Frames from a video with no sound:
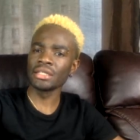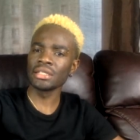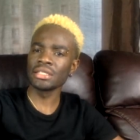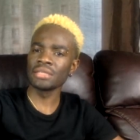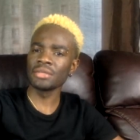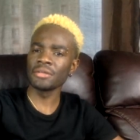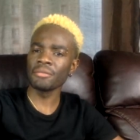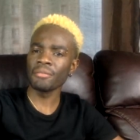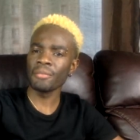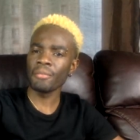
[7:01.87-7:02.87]
You see me?
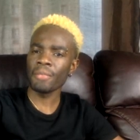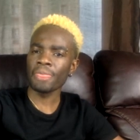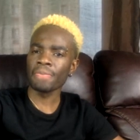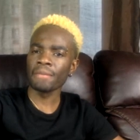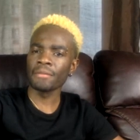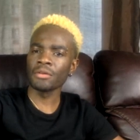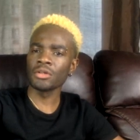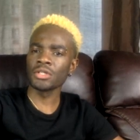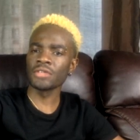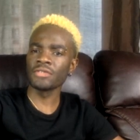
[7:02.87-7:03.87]
Let me go
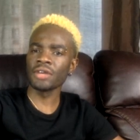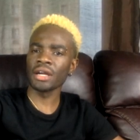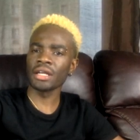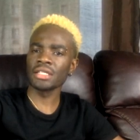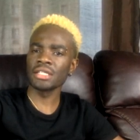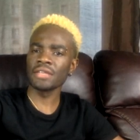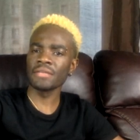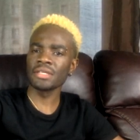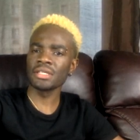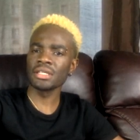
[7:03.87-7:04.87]
so far and say,
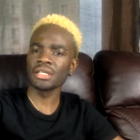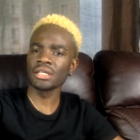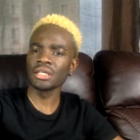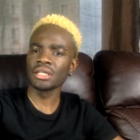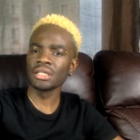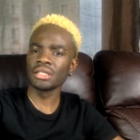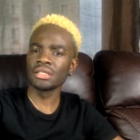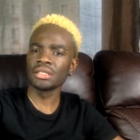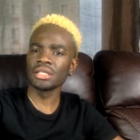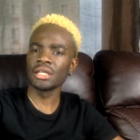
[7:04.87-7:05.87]
me see, the
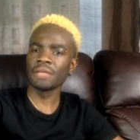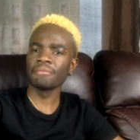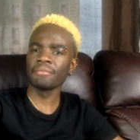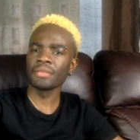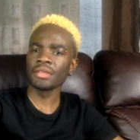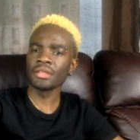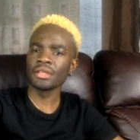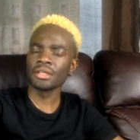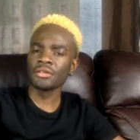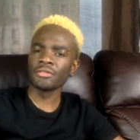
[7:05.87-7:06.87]
thing them.
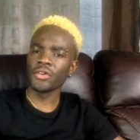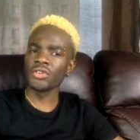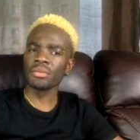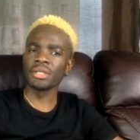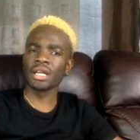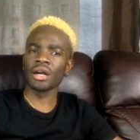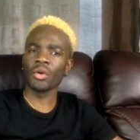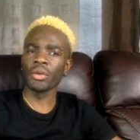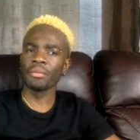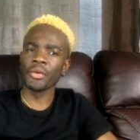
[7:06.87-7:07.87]
First, I'm gonna take a
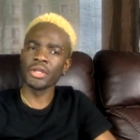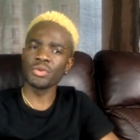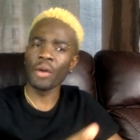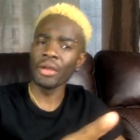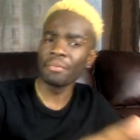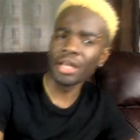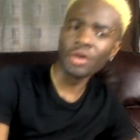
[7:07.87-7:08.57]
quick breeze. We are waiting for